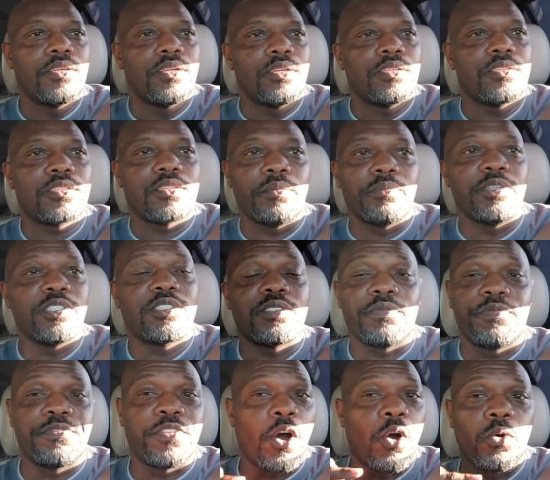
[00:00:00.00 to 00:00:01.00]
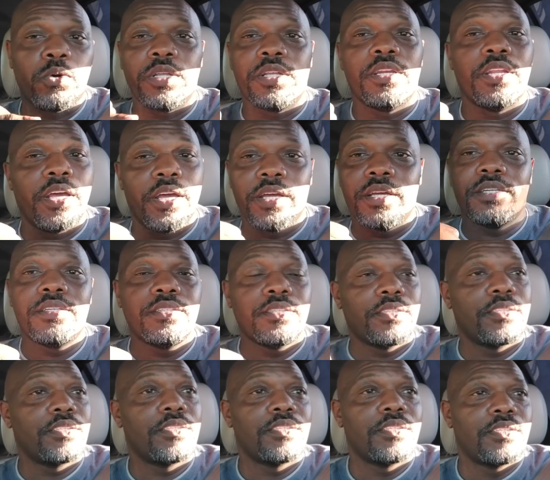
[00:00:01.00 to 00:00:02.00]
It's gonna be some phoning in.
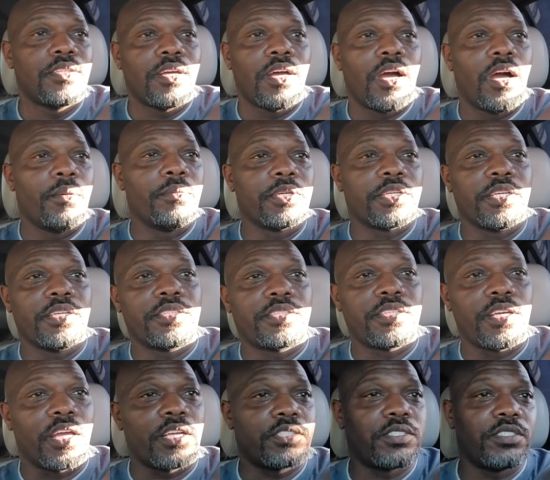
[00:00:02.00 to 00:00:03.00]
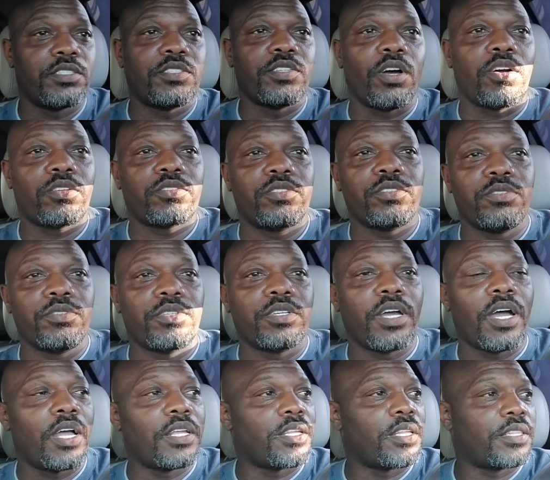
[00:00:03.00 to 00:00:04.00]
I'm going to get a chance to talk to you guys.